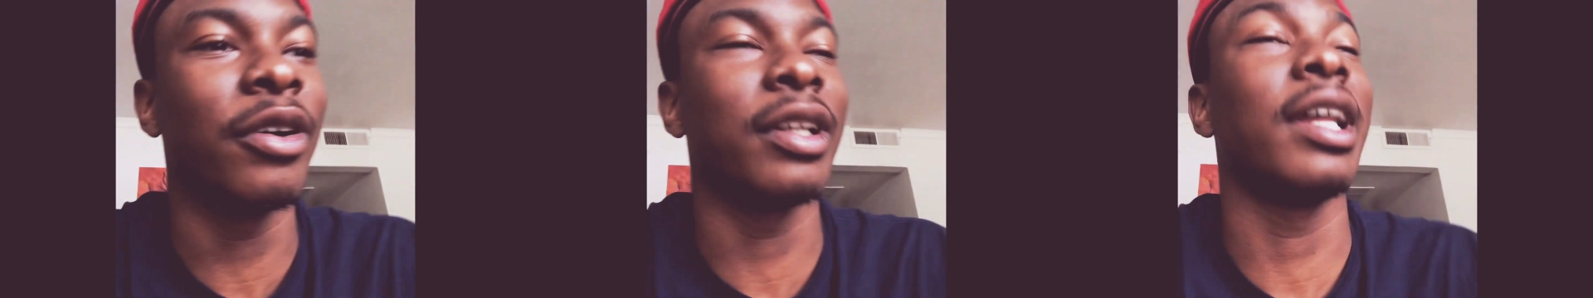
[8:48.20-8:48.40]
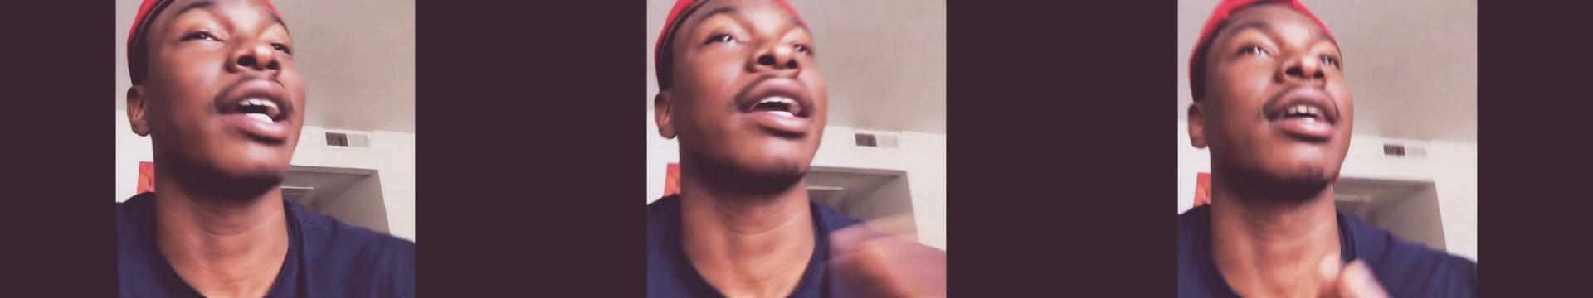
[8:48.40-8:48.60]

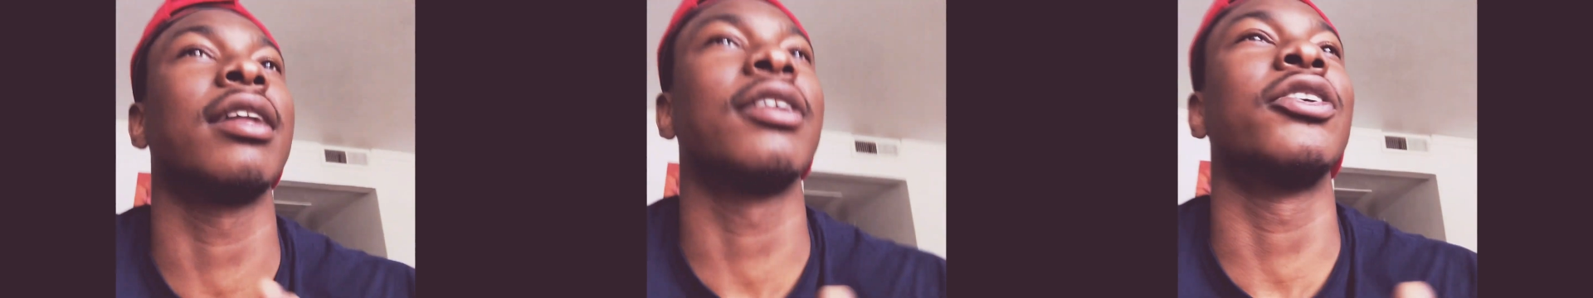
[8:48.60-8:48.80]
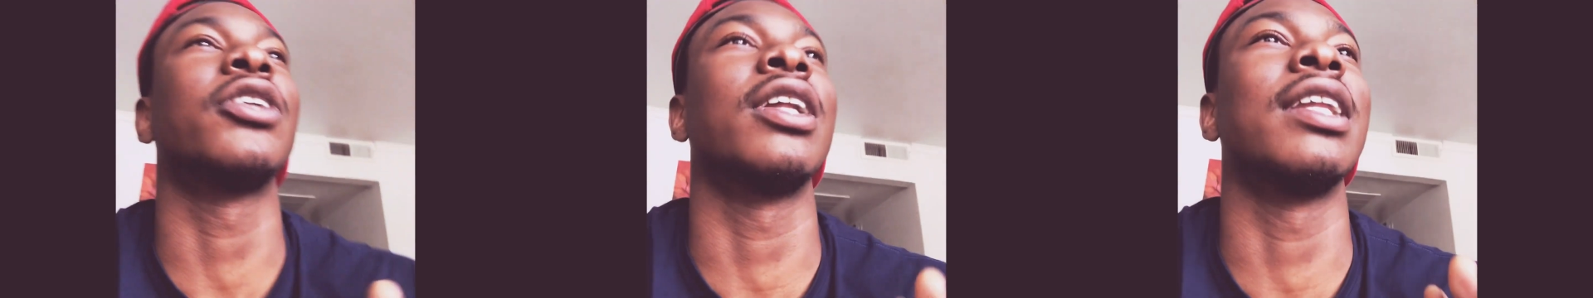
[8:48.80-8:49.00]
like,
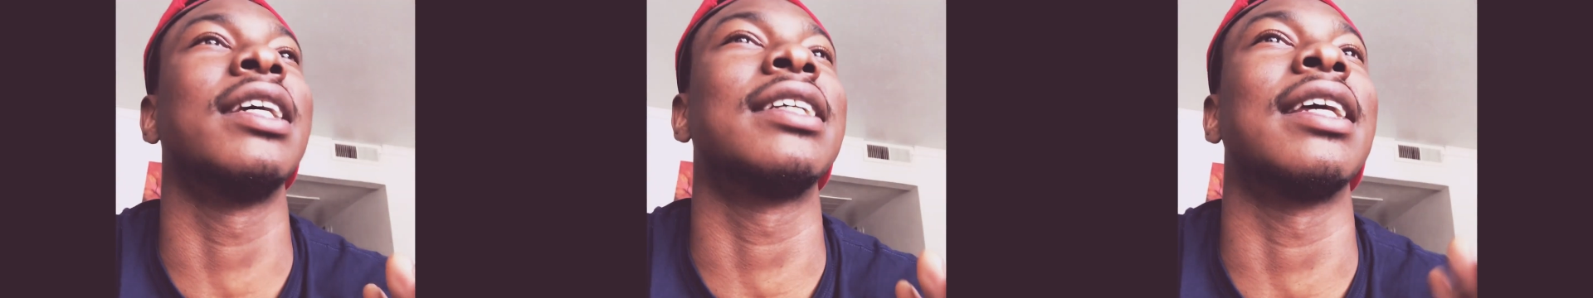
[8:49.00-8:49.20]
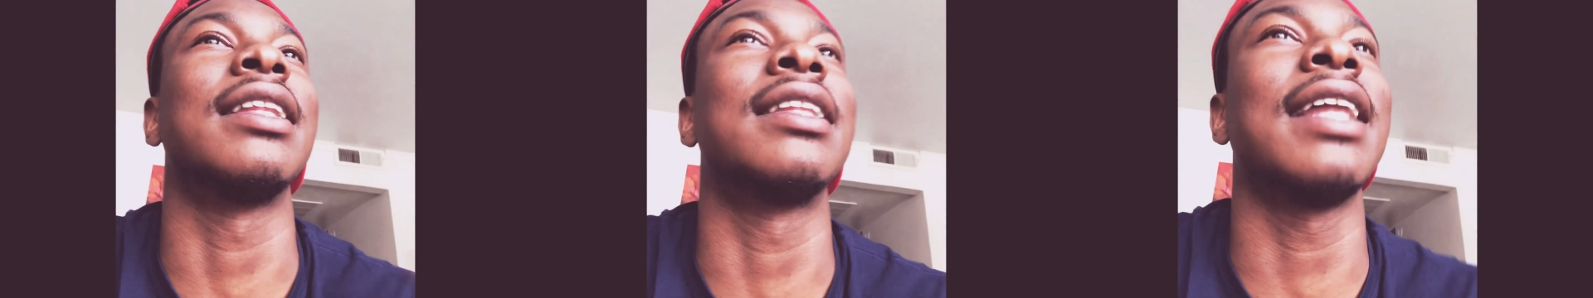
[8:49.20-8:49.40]
there's at least
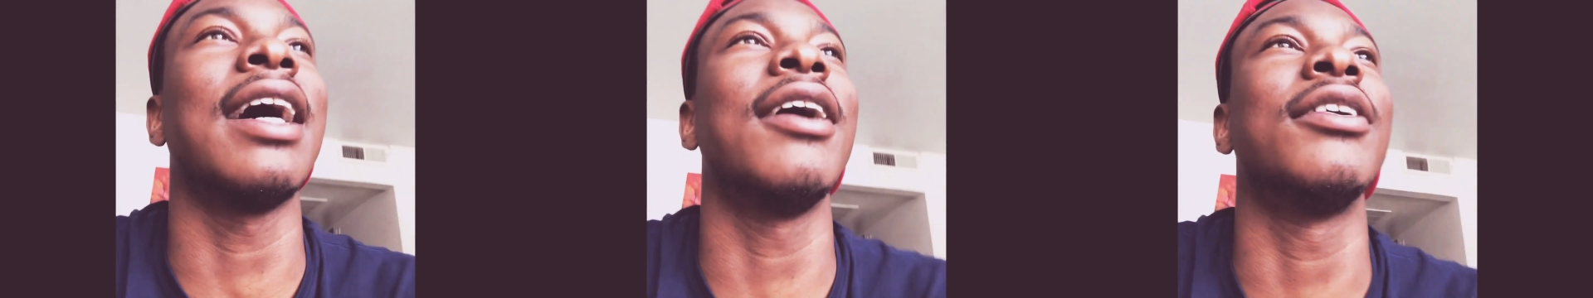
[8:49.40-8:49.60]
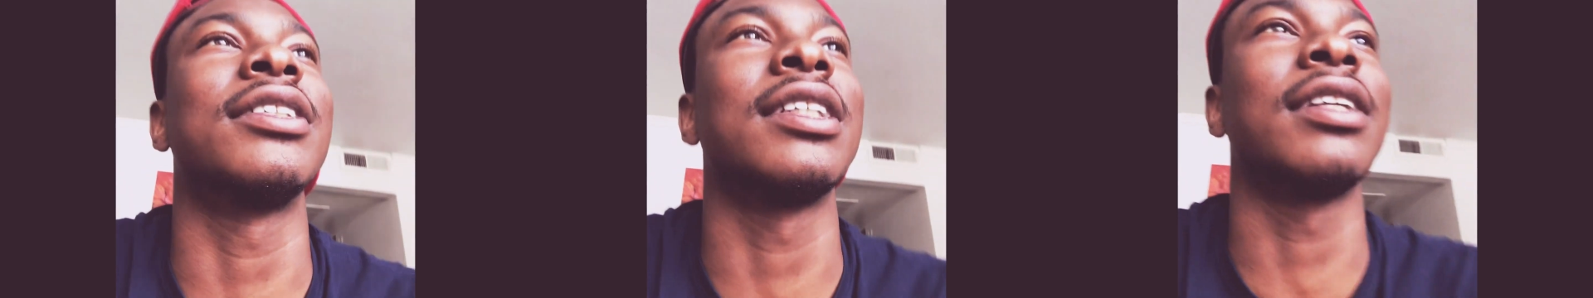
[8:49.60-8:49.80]

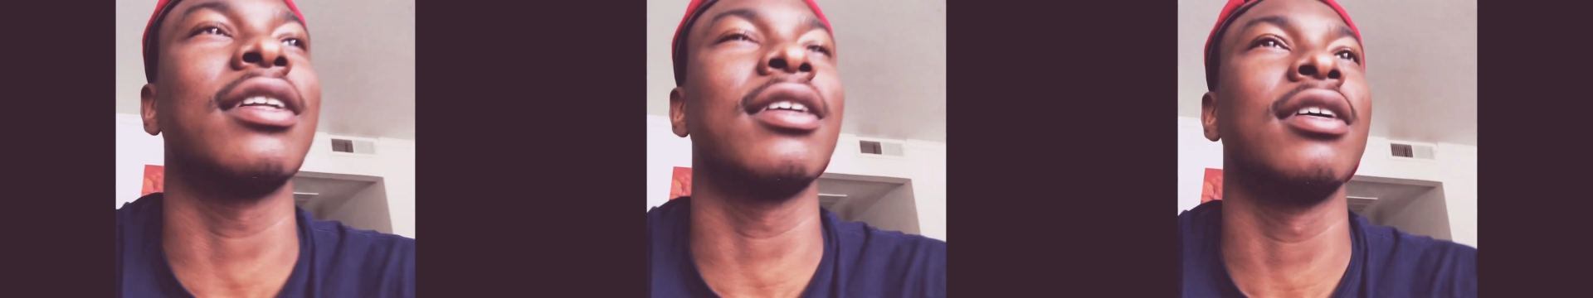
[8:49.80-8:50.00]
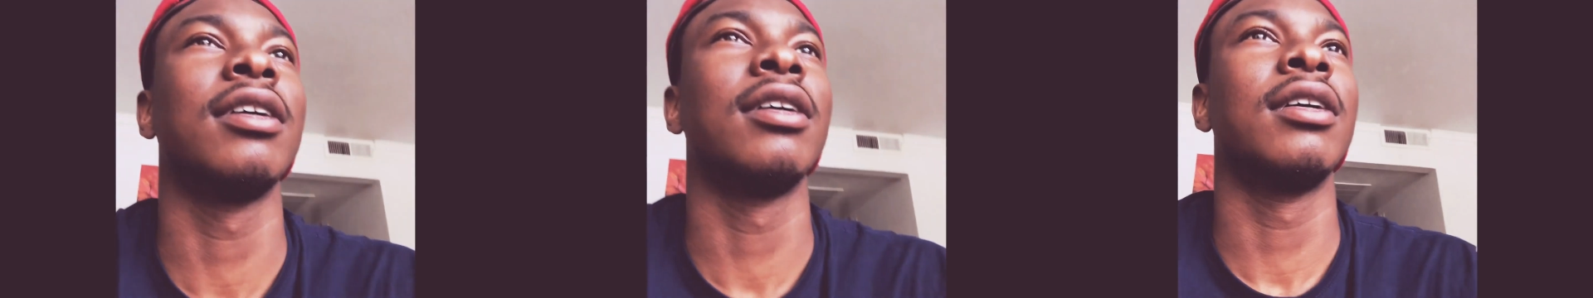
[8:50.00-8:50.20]
1,000.
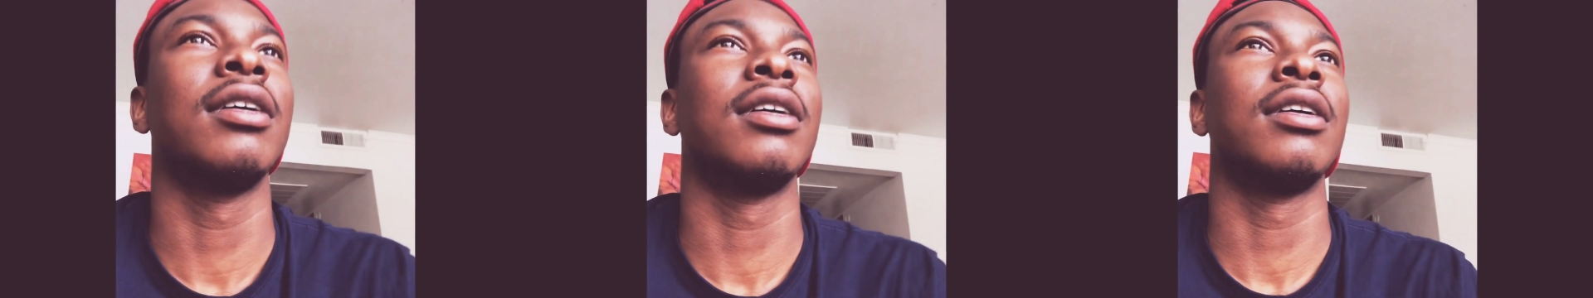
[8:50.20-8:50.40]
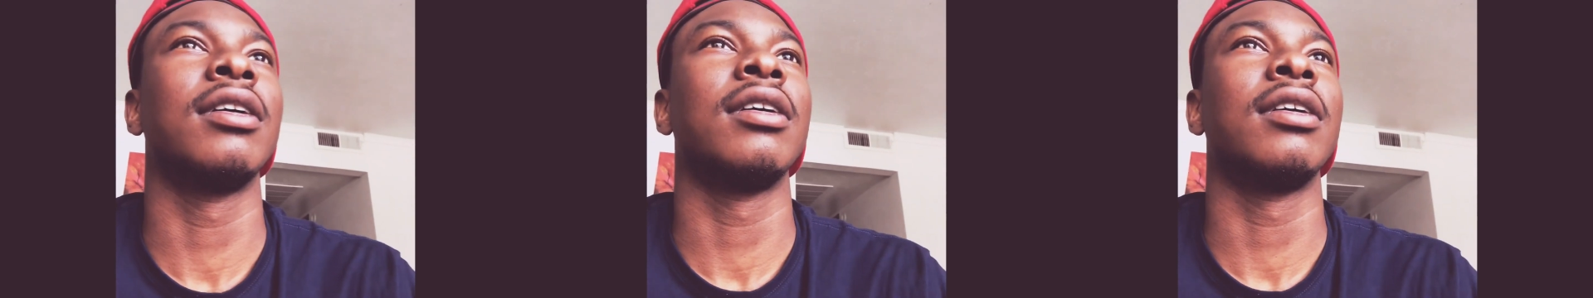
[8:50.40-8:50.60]

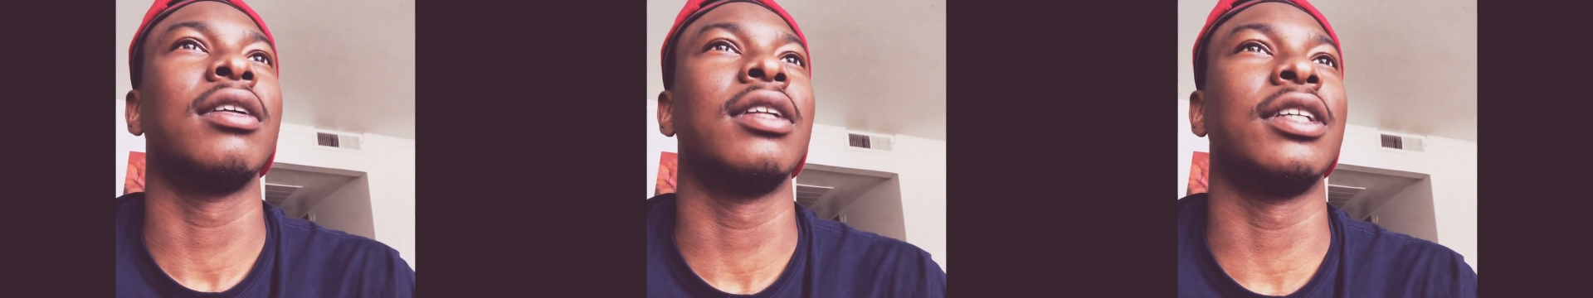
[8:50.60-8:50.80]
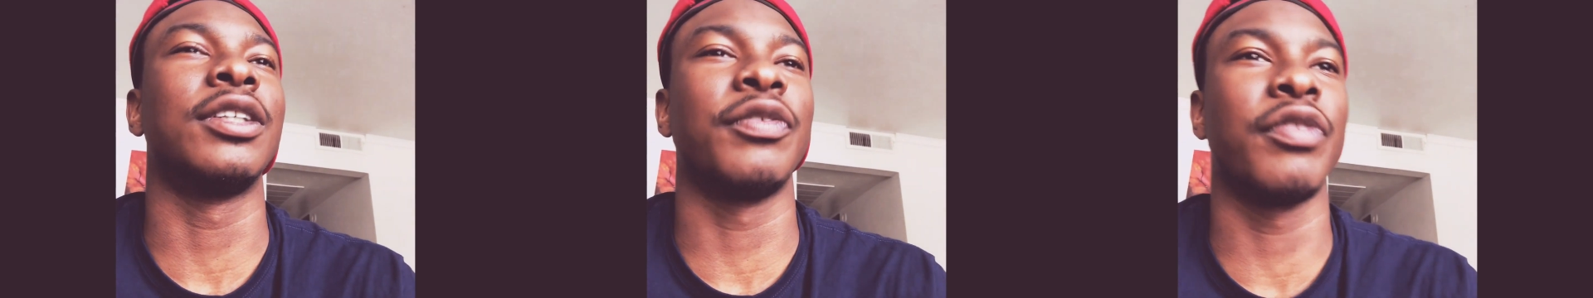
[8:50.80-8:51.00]

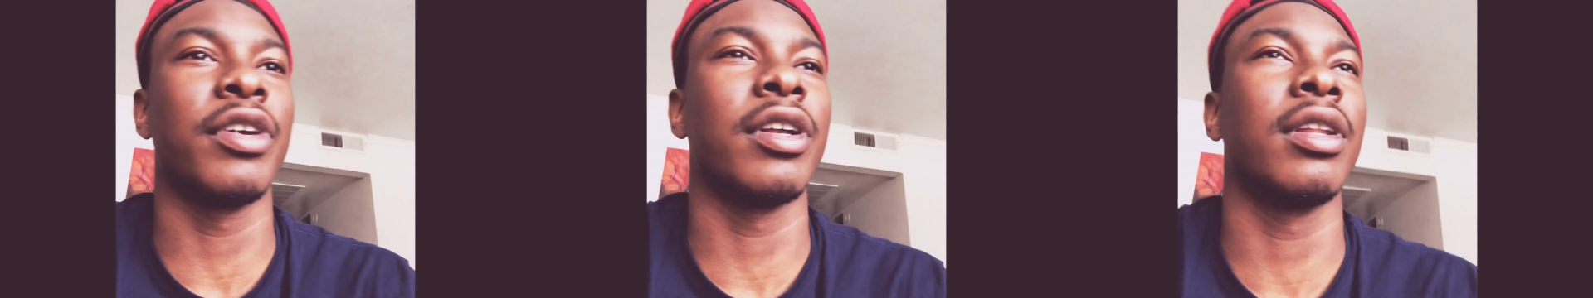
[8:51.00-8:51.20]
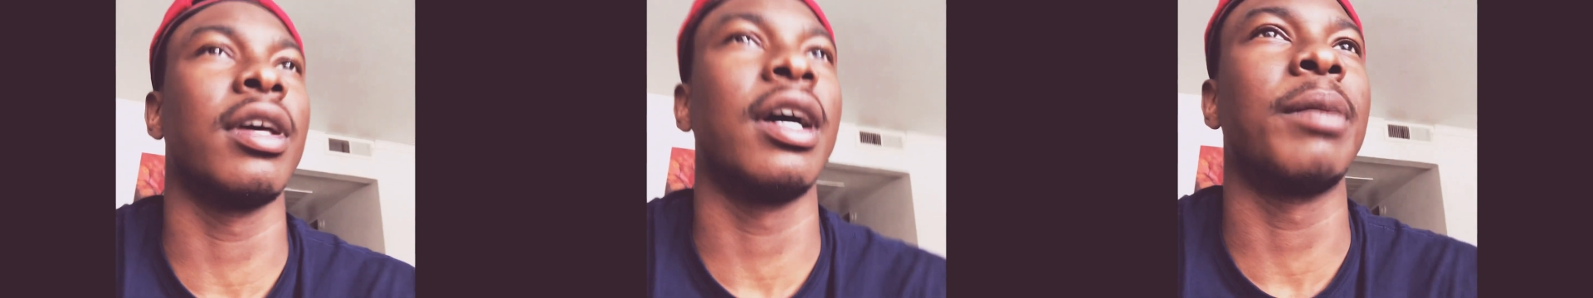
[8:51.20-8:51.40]
This is for
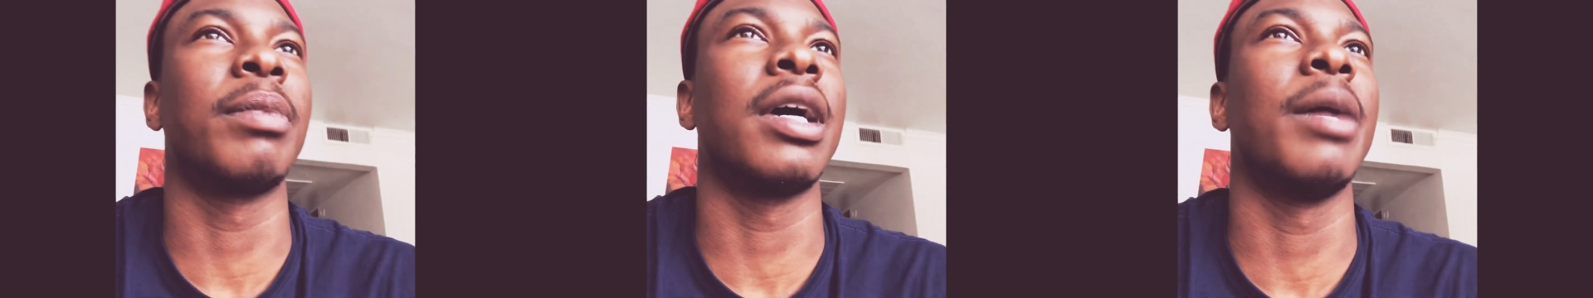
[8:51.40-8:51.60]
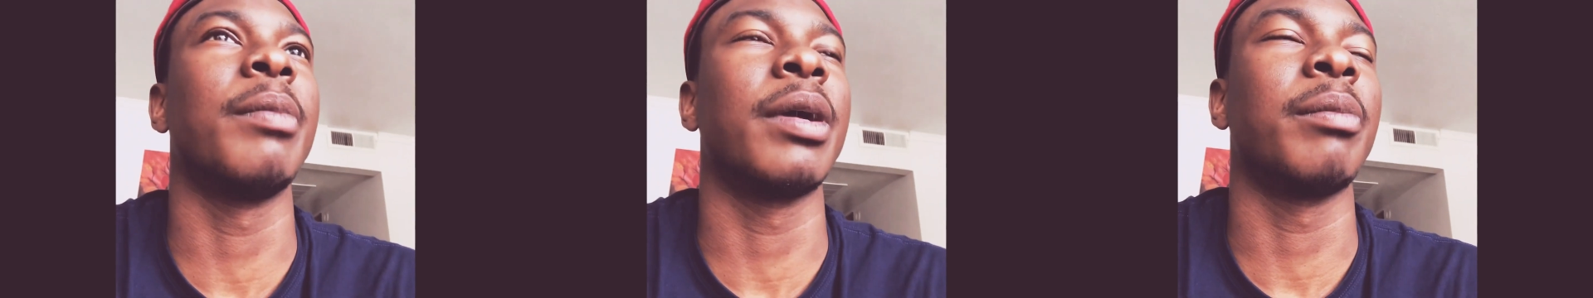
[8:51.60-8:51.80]
the
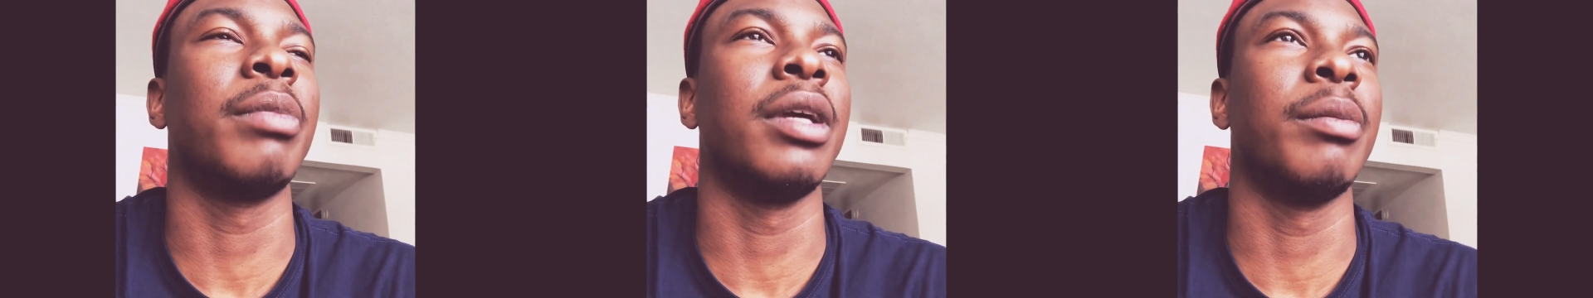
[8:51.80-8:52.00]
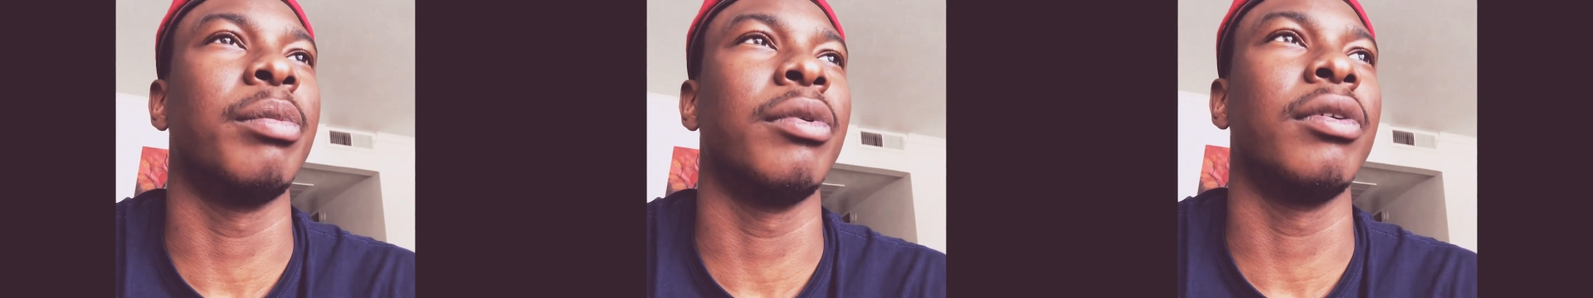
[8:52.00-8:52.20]
upcoming
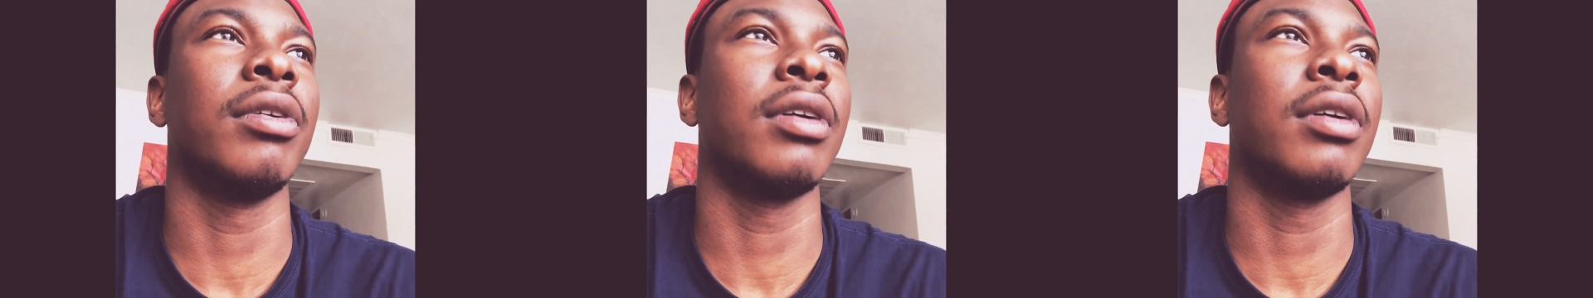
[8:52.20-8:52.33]
people,